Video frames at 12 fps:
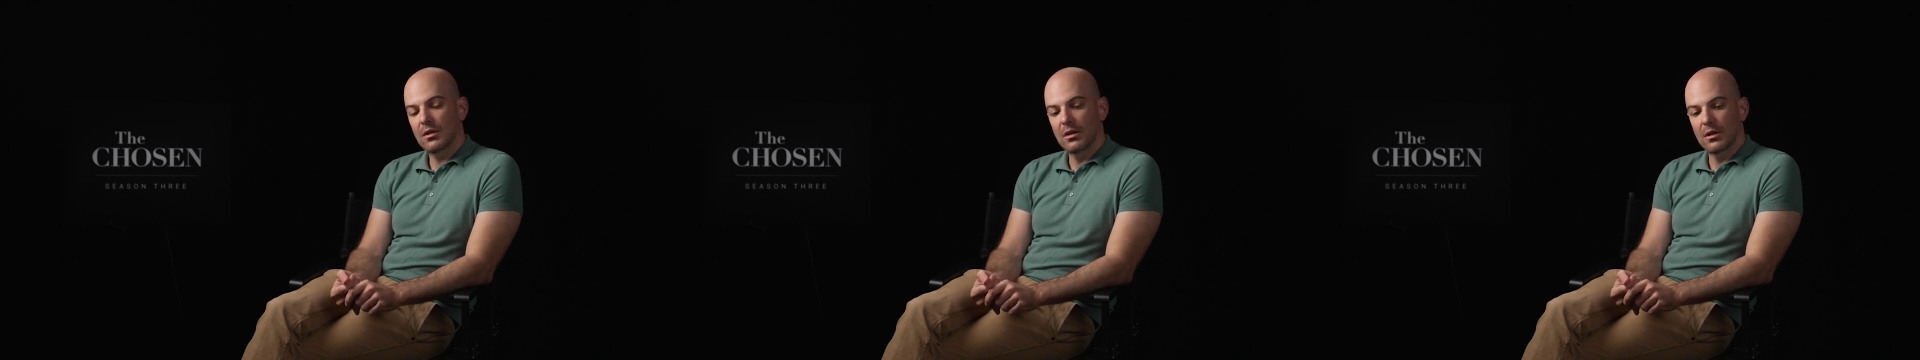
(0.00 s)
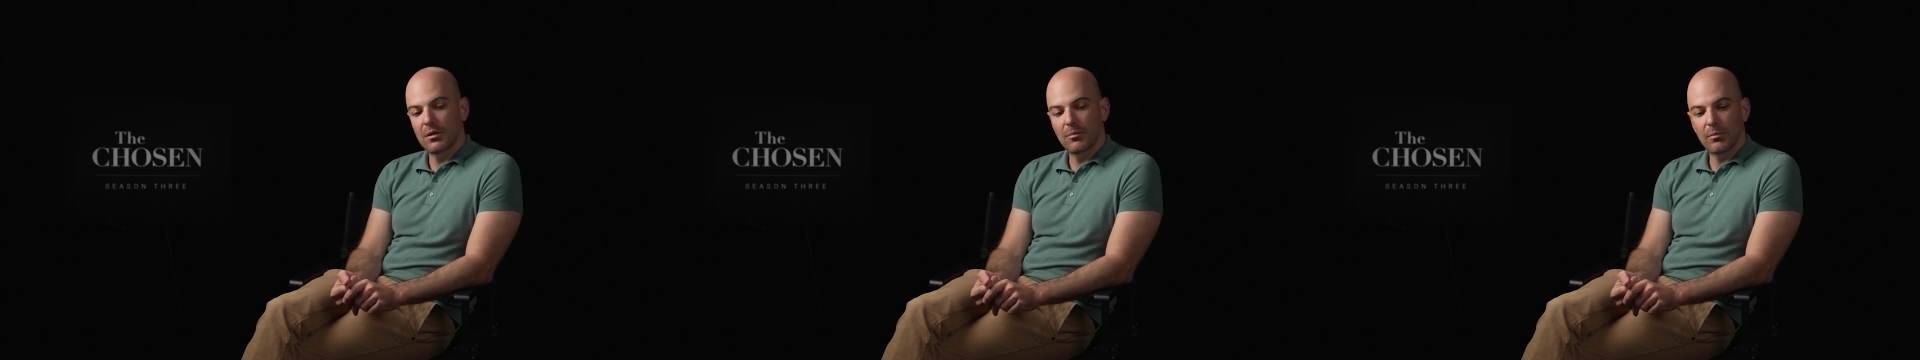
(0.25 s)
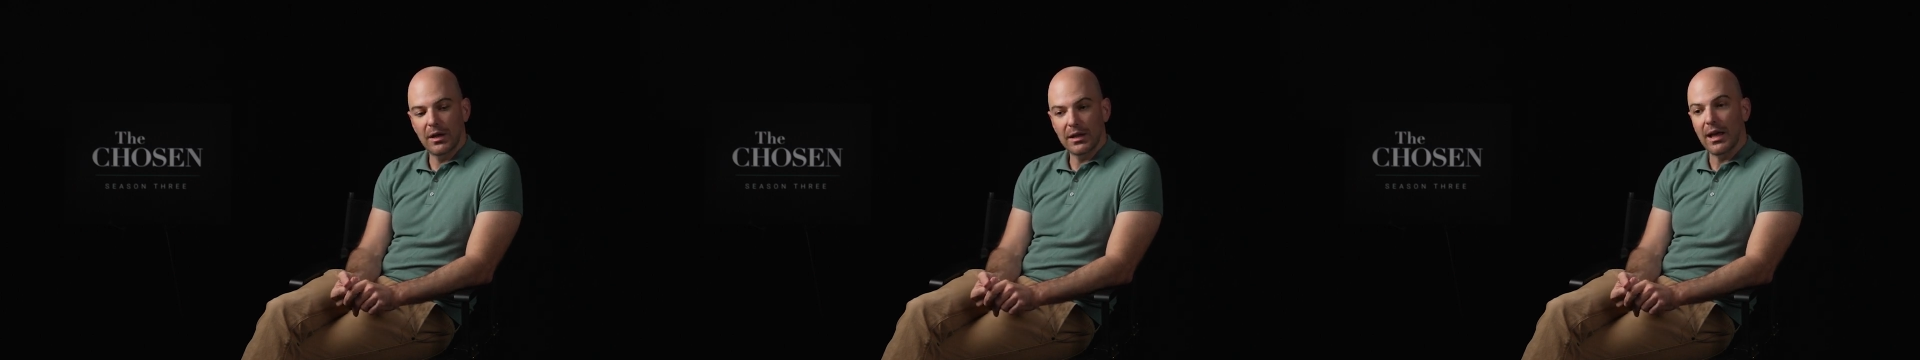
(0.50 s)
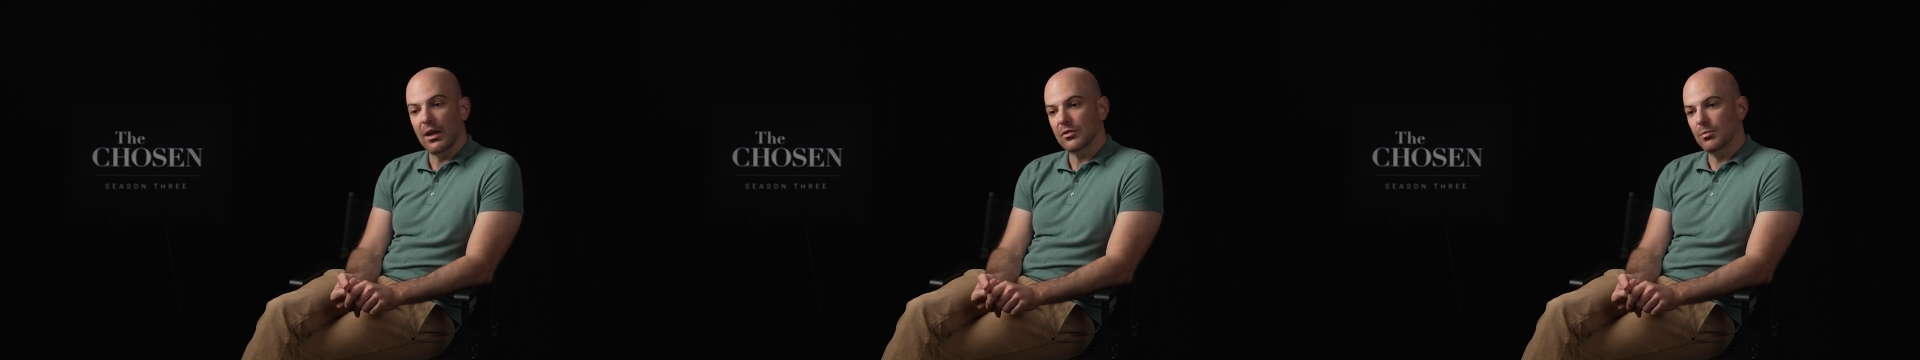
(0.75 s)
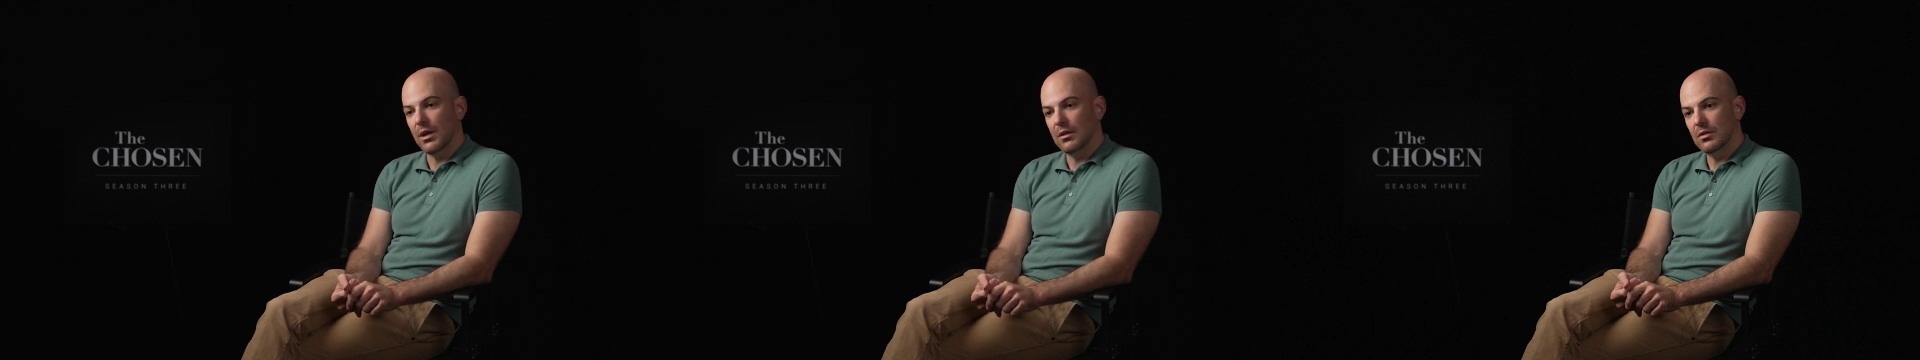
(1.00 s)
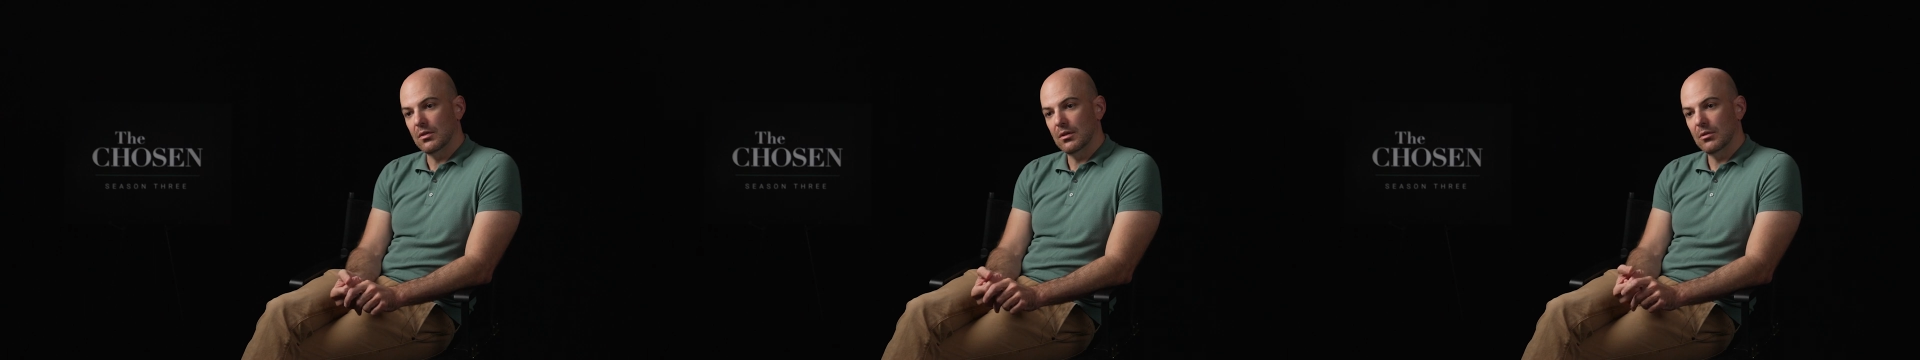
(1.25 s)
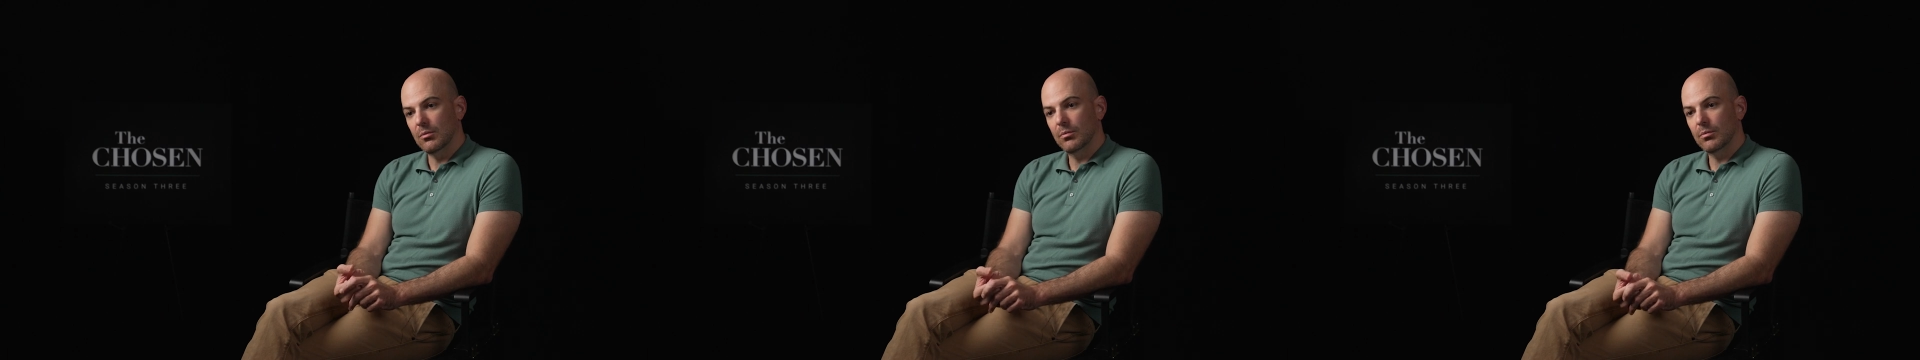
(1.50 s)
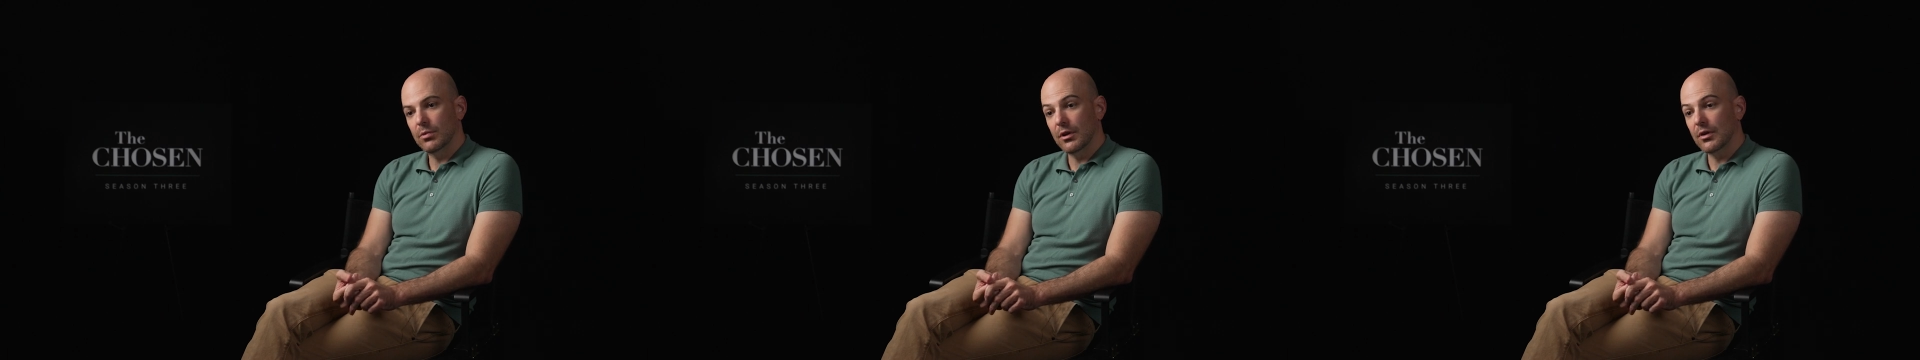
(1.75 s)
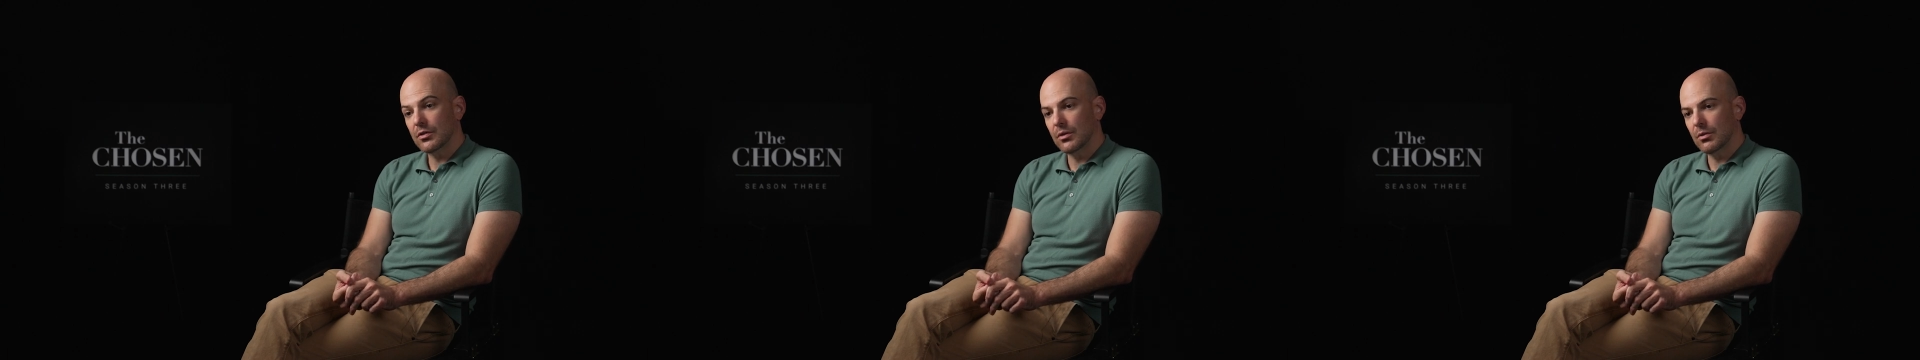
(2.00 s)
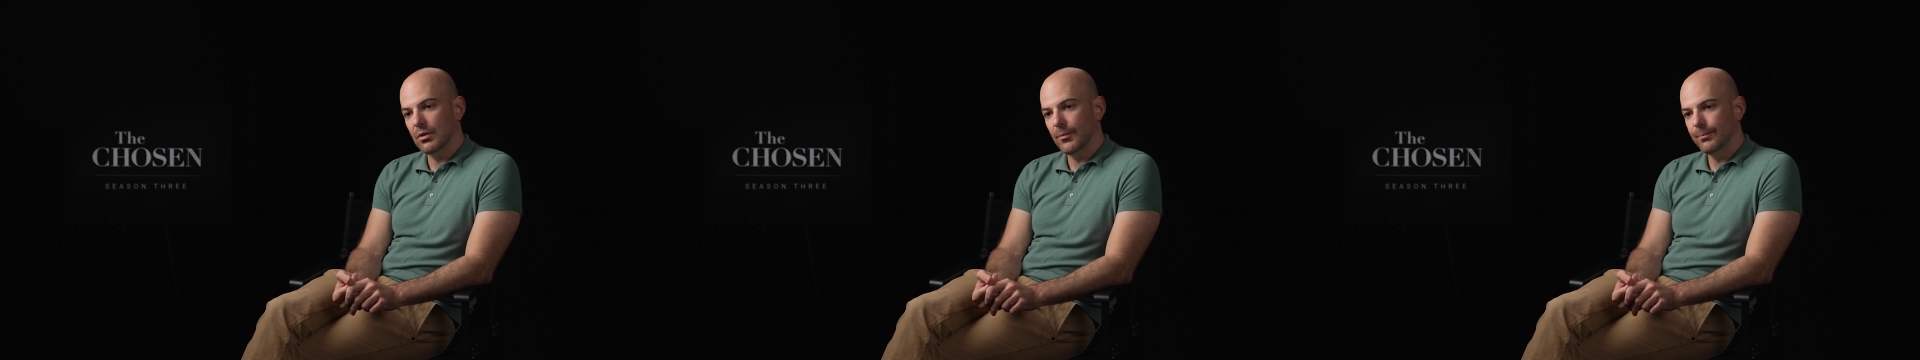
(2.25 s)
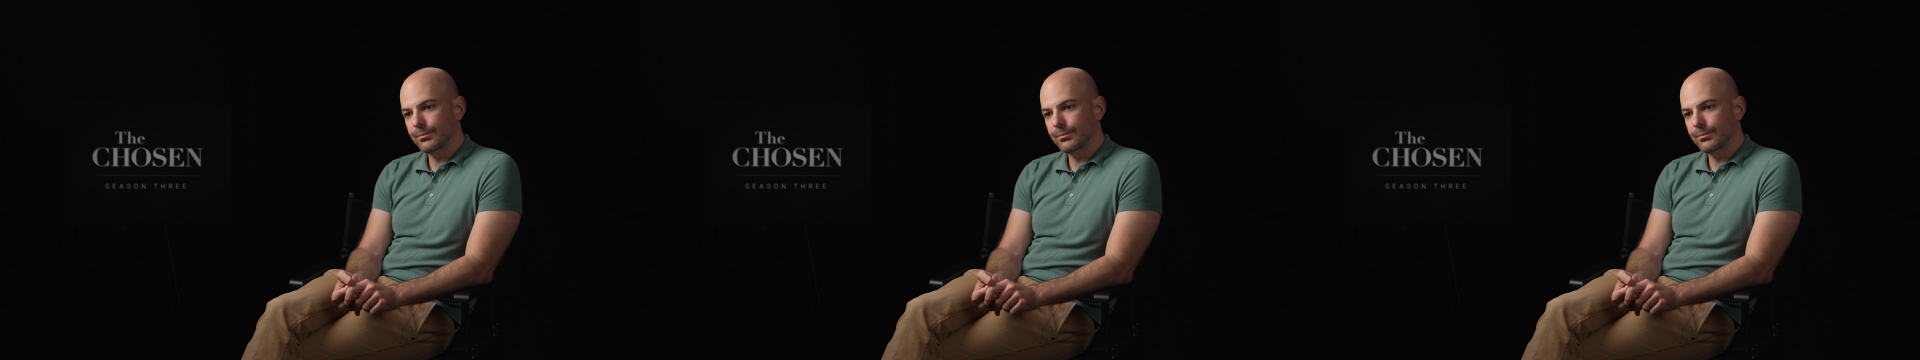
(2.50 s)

uh, my castmates and the production crew,